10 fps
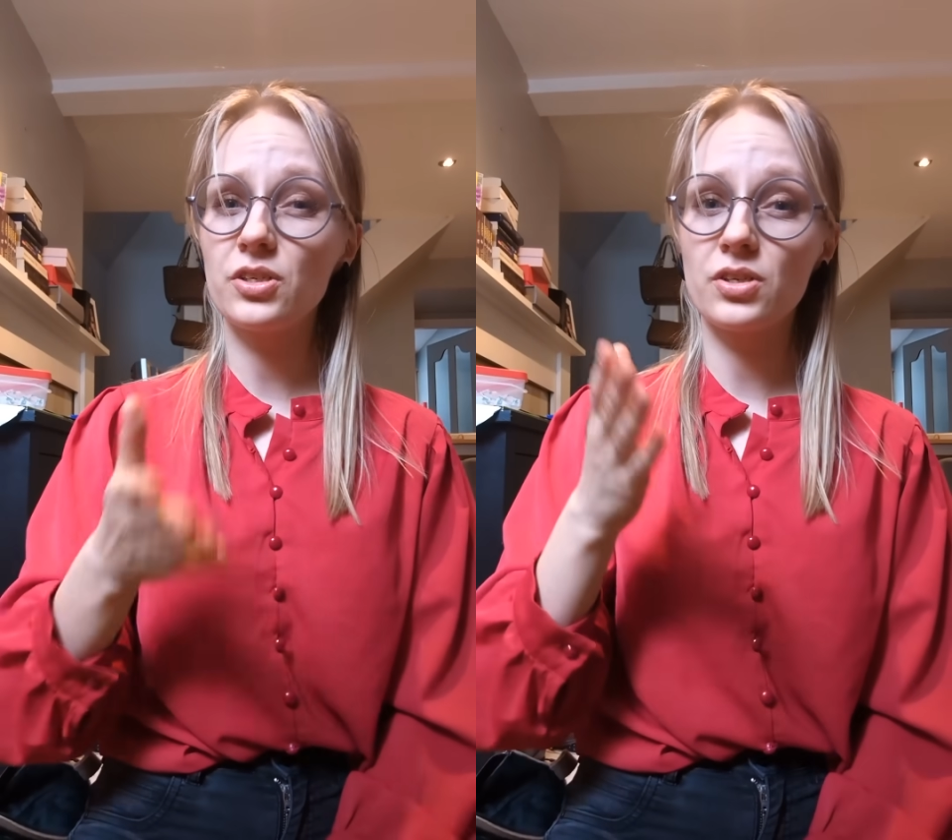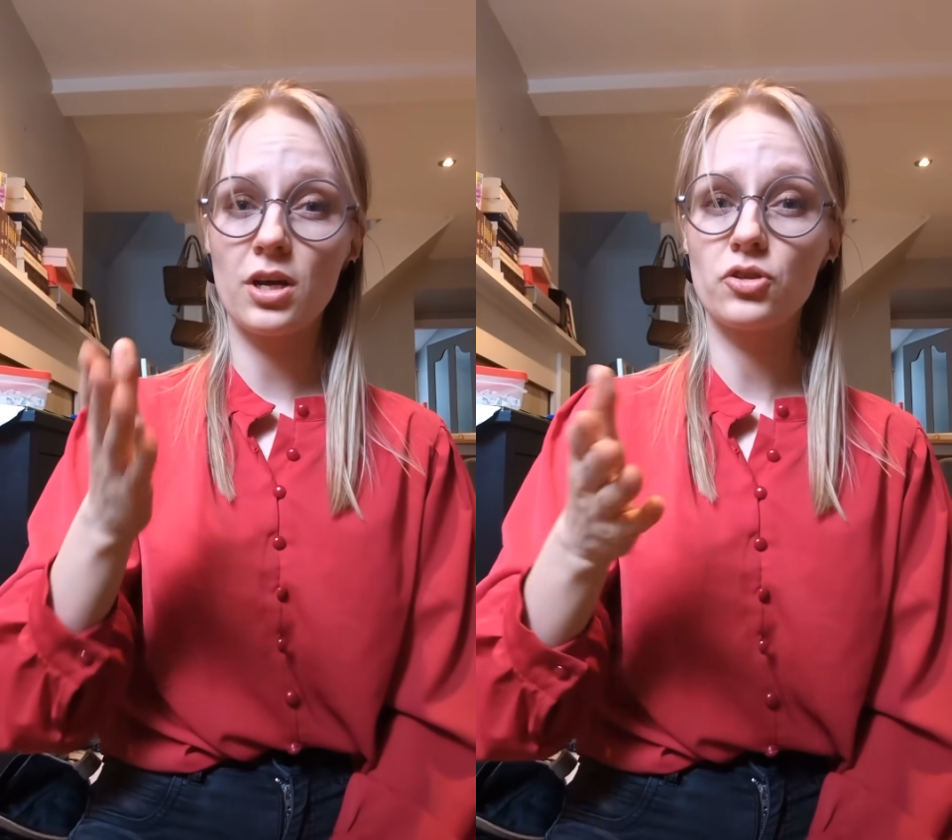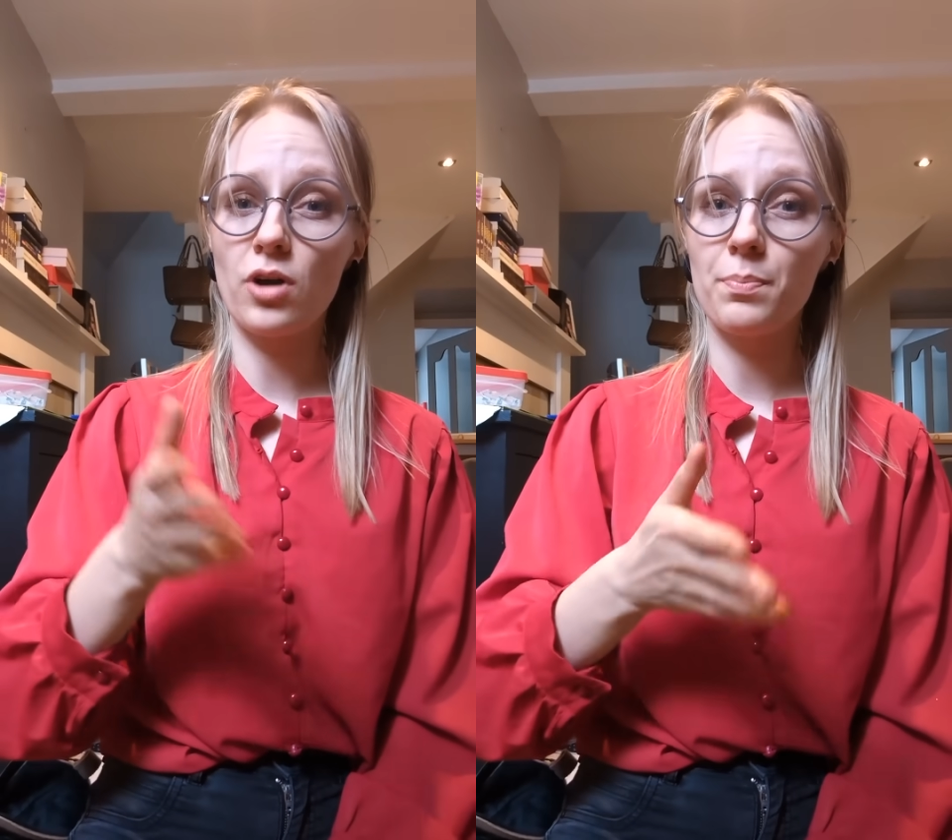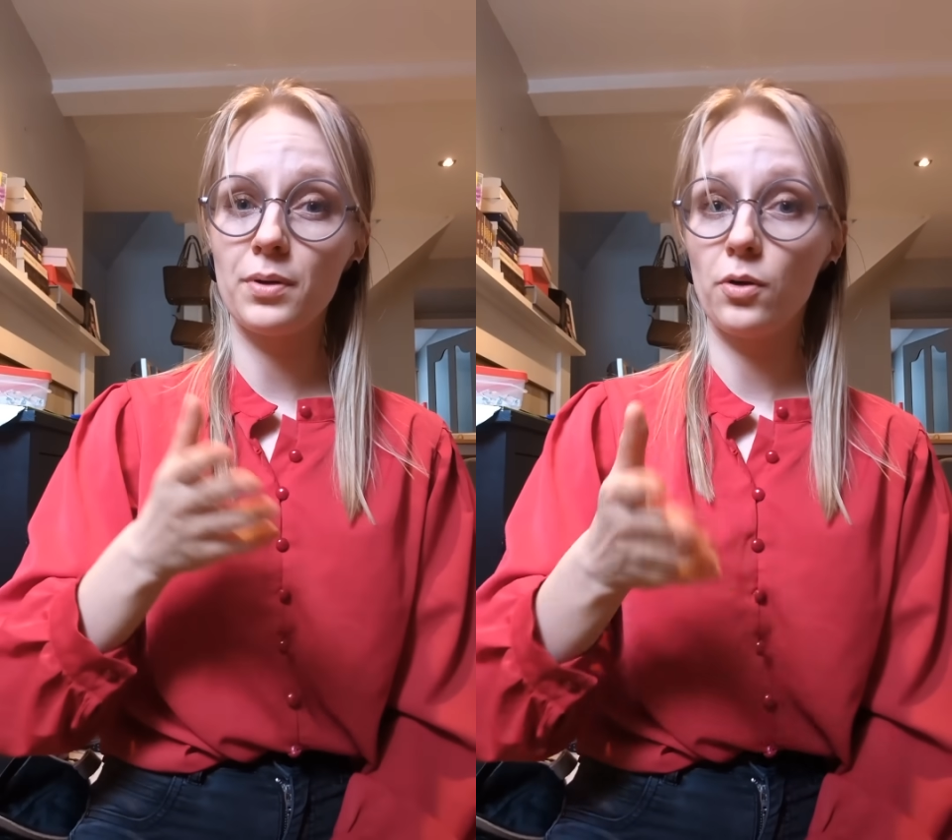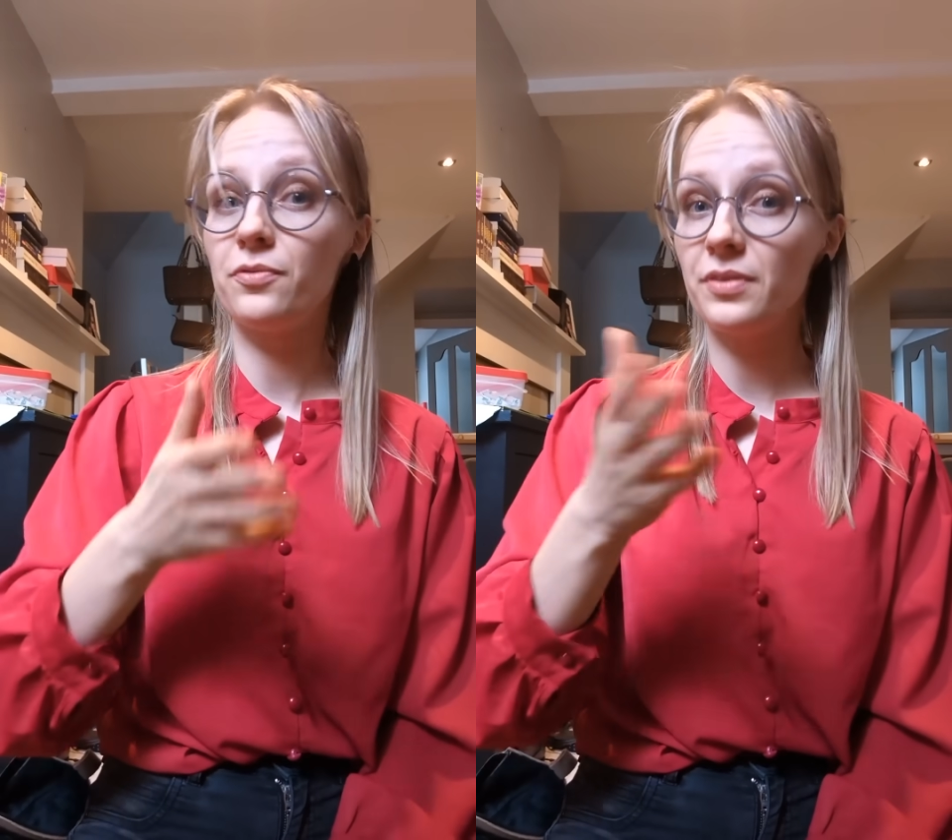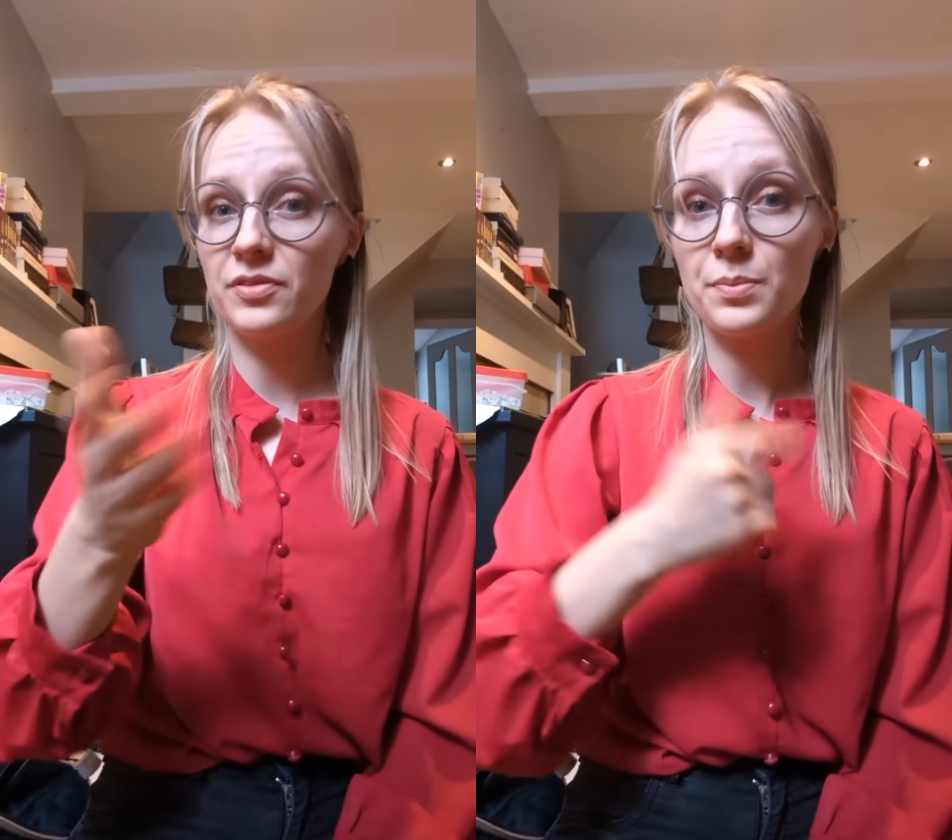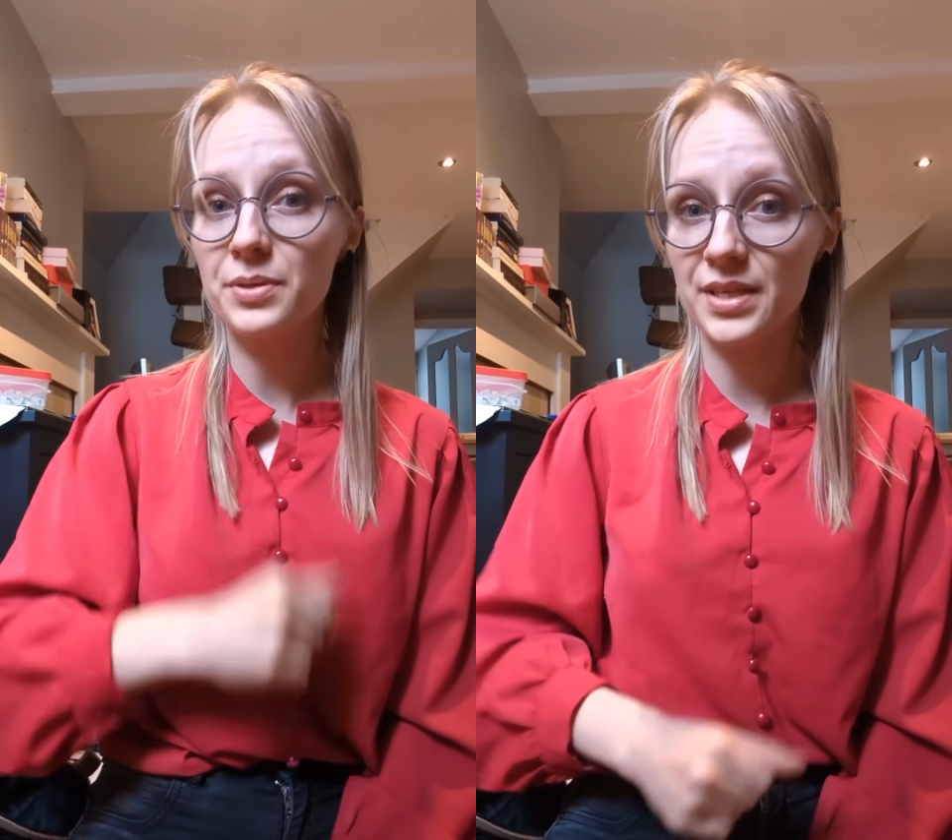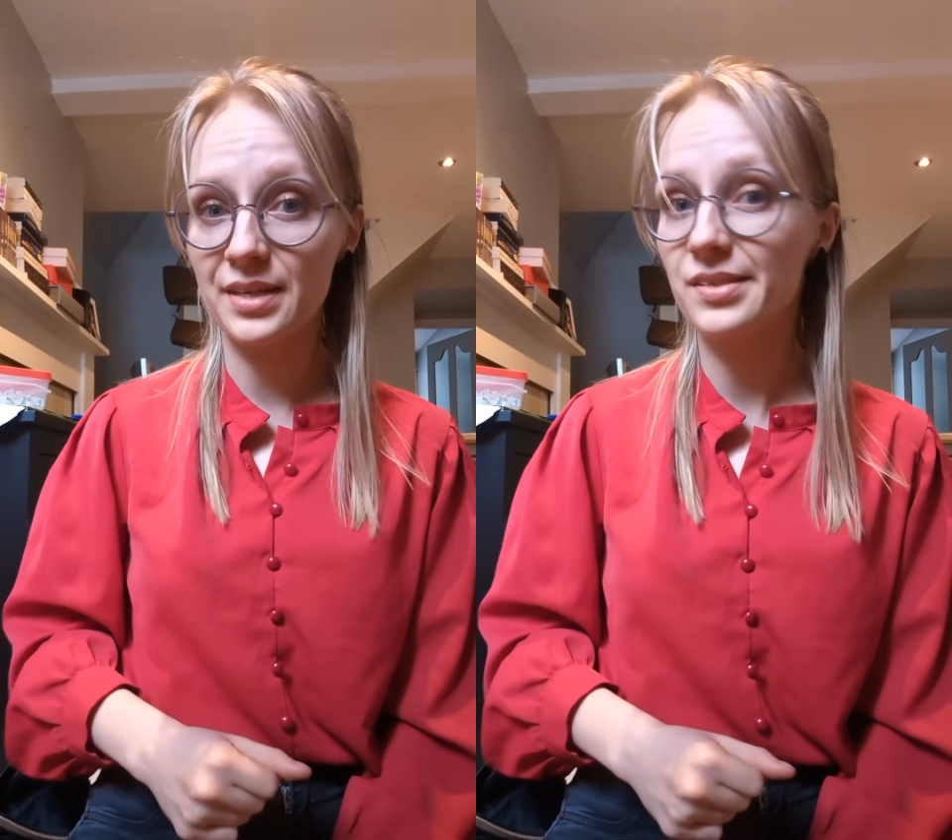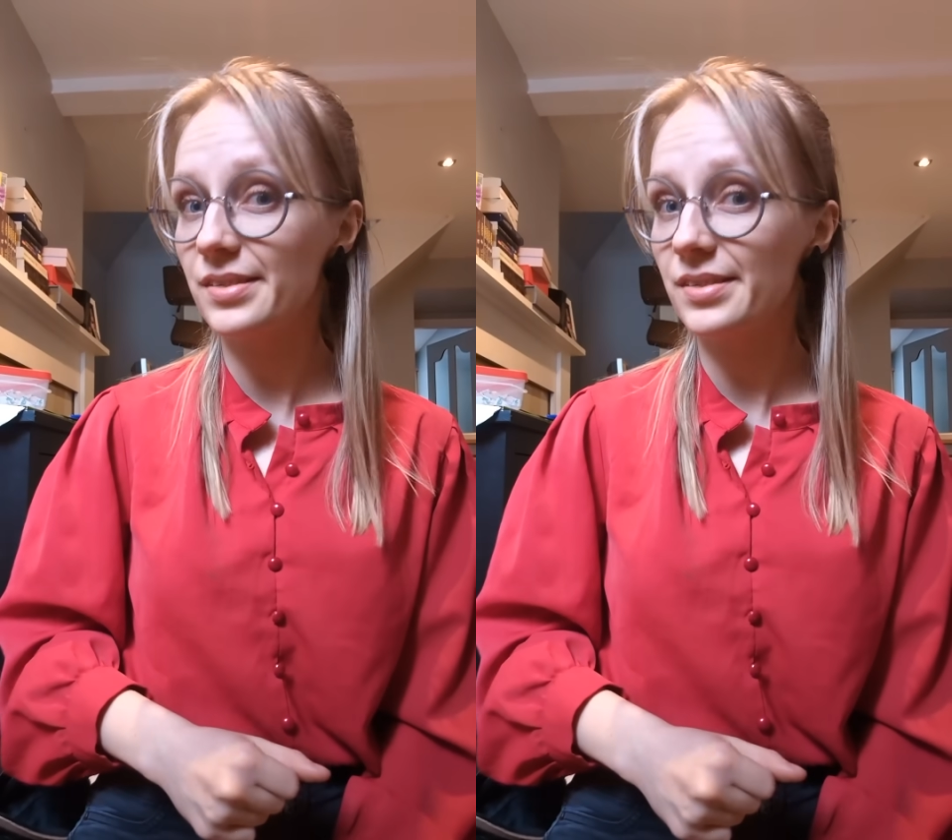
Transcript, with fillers: does not drop below 50%